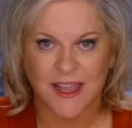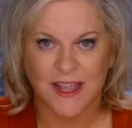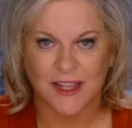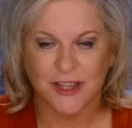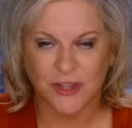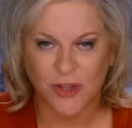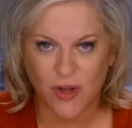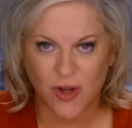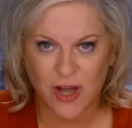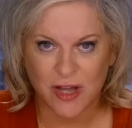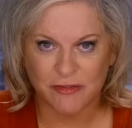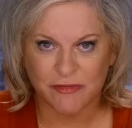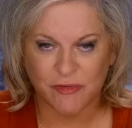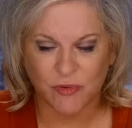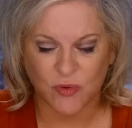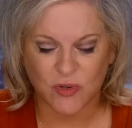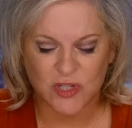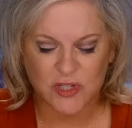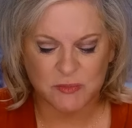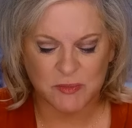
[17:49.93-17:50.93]
law
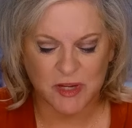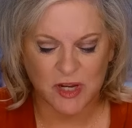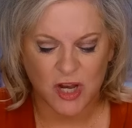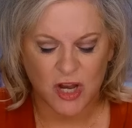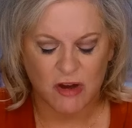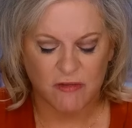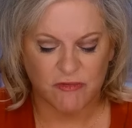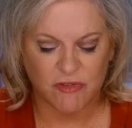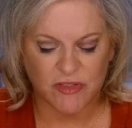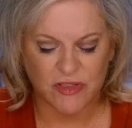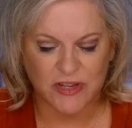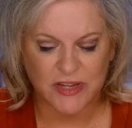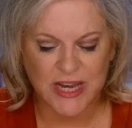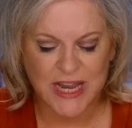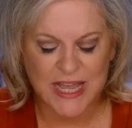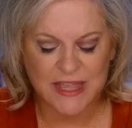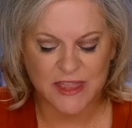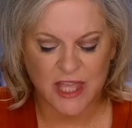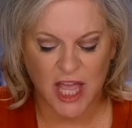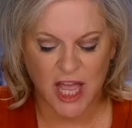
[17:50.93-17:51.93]
enforcement for the
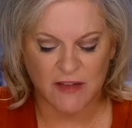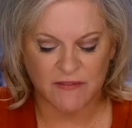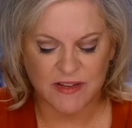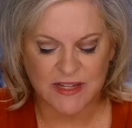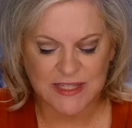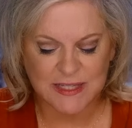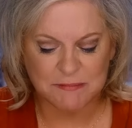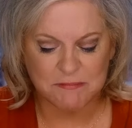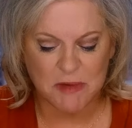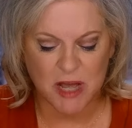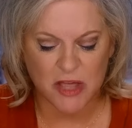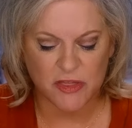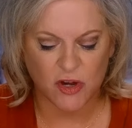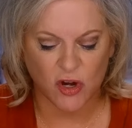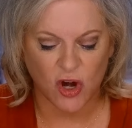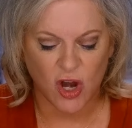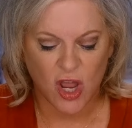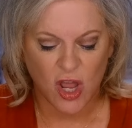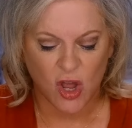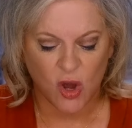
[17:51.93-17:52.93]
death of his
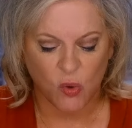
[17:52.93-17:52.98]
mother,